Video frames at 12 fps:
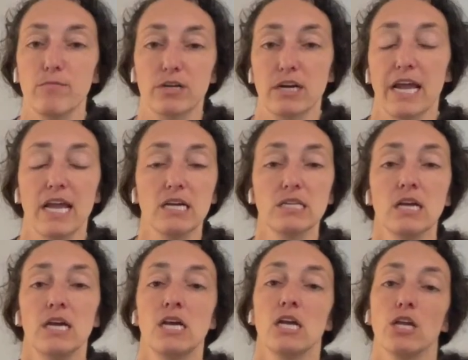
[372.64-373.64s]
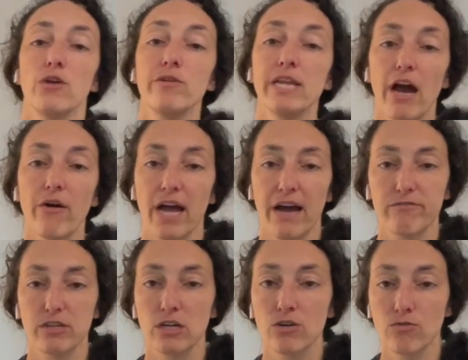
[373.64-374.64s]
your hand, you now have
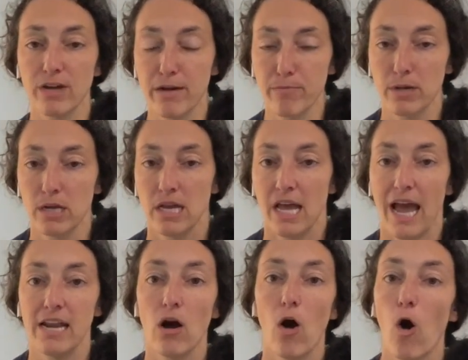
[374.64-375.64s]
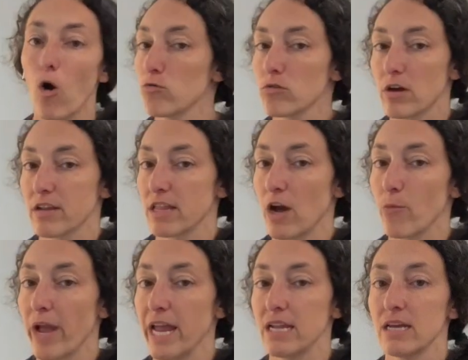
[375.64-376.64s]
to grip and hold on to that
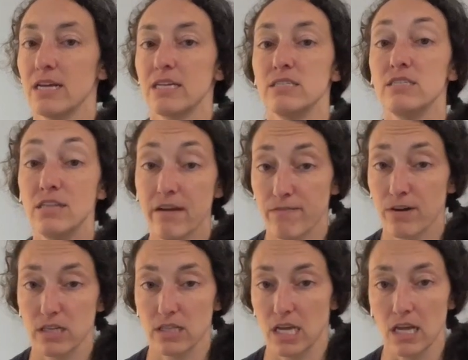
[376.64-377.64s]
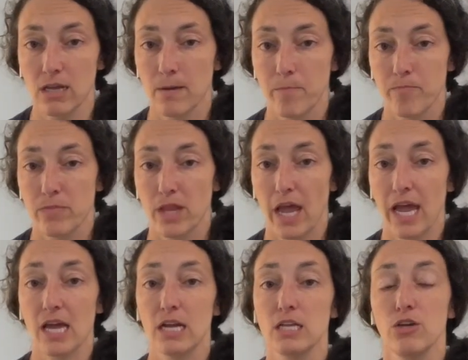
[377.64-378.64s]
weight differently.
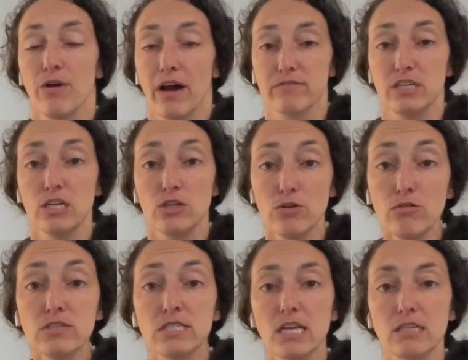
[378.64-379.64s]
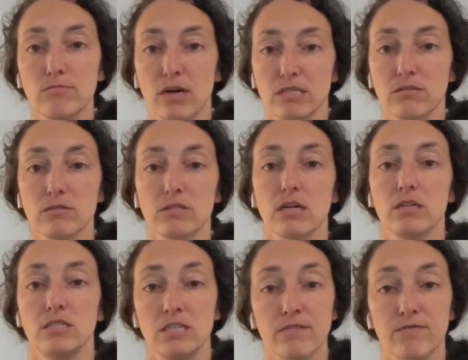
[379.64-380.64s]
And you have to use these muscles
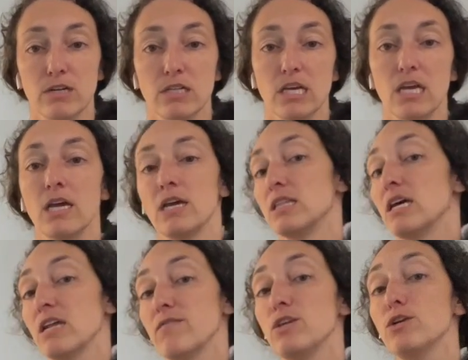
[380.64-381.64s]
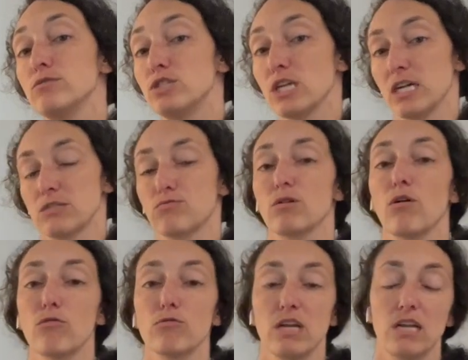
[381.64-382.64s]
differently than if you just were
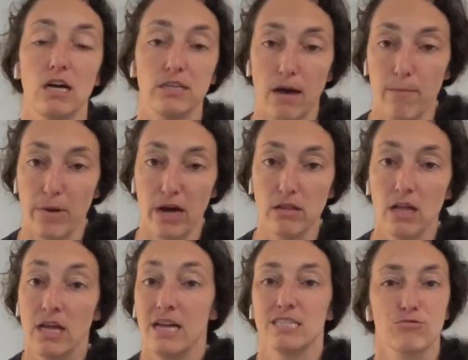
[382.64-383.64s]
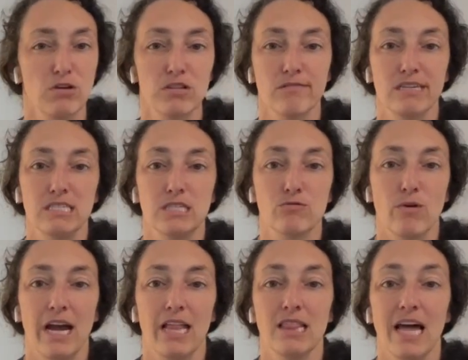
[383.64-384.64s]
holding a dumbbell. It's one of the reasons
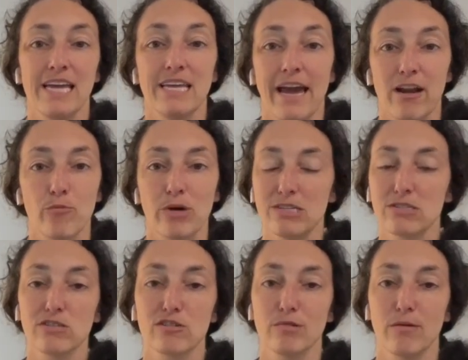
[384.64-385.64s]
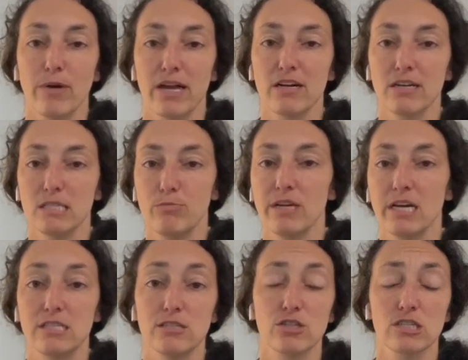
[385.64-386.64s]
why I like kettlebells a little bit better is
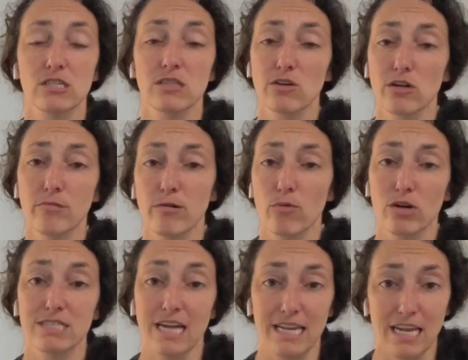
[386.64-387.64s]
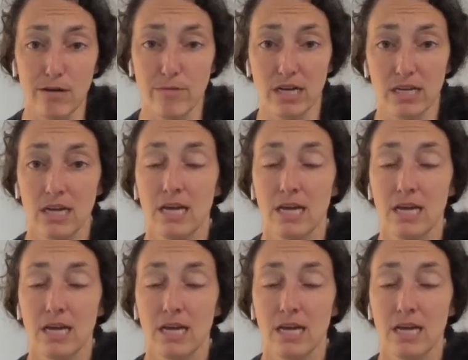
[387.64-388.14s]
because they're just a little bit more dynamic.